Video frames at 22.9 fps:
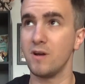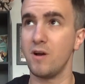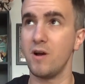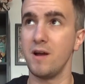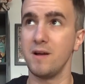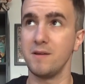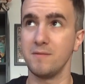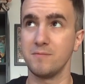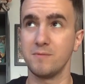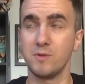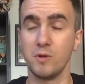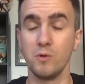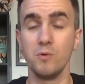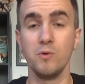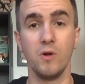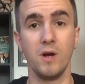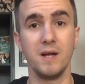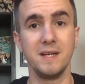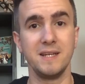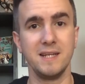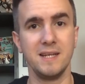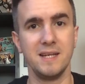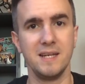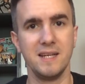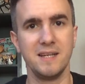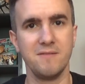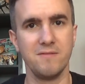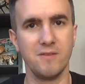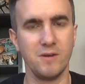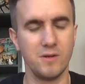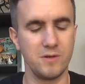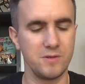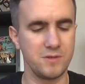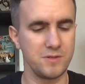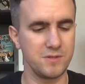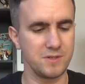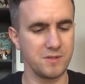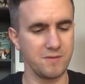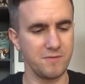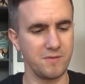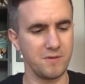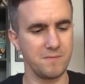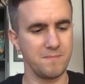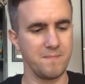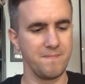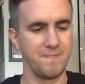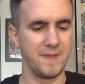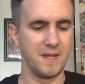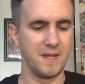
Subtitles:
I do like the Elite versions of them.